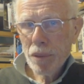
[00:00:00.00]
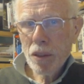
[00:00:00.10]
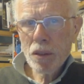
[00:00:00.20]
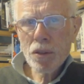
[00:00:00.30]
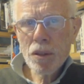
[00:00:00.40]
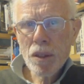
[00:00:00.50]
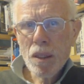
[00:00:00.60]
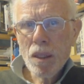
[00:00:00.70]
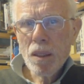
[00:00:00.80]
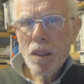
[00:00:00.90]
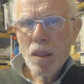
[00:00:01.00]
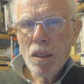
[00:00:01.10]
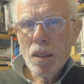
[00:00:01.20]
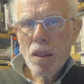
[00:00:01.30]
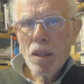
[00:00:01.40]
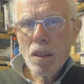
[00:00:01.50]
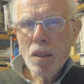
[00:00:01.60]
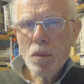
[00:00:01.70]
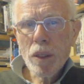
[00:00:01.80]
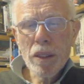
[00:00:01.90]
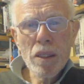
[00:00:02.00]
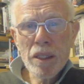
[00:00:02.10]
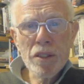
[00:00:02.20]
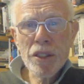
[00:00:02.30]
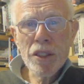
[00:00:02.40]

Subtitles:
because we can't